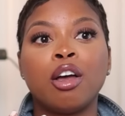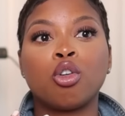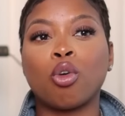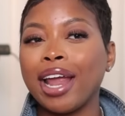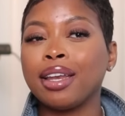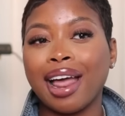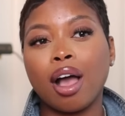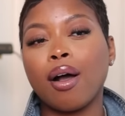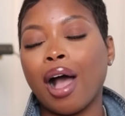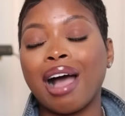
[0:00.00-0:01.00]
right
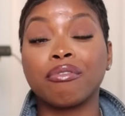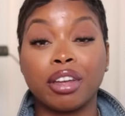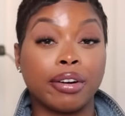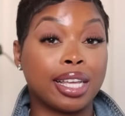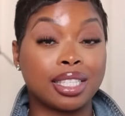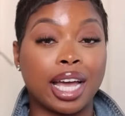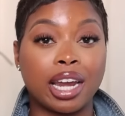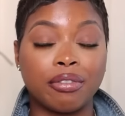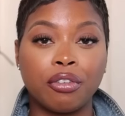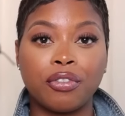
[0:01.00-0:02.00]
now i'm very
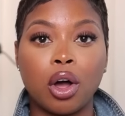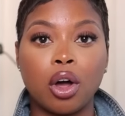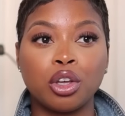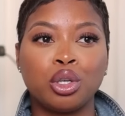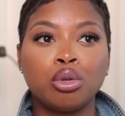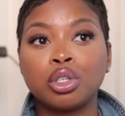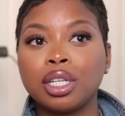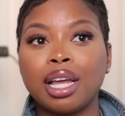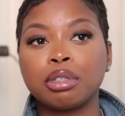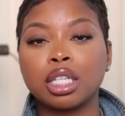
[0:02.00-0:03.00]
excited for fall
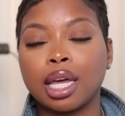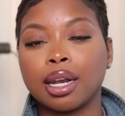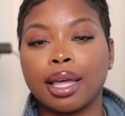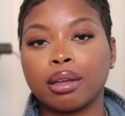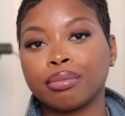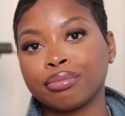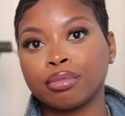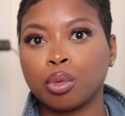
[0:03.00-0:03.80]
usually i'm just kind of like mm,